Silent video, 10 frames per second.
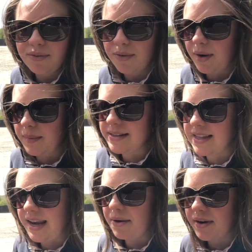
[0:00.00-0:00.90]
for him. It's
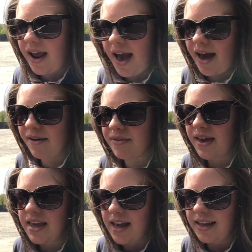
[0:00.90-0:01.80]
an hour and a half
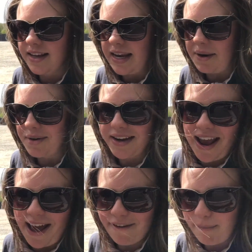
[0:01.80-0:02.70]
here and an hour and a
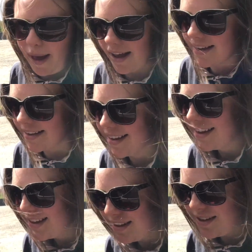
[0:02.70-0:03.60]
half back.
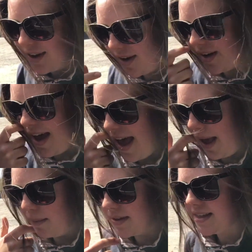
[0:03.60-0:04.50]
So
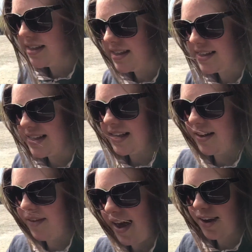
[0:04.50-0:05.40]
since he's seen
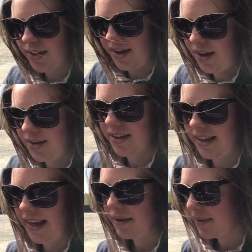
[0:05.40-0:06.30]
the vet, got the all
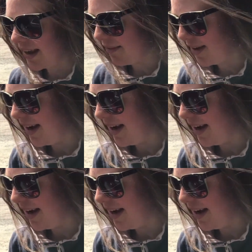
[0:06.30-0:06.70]
clear, we're giving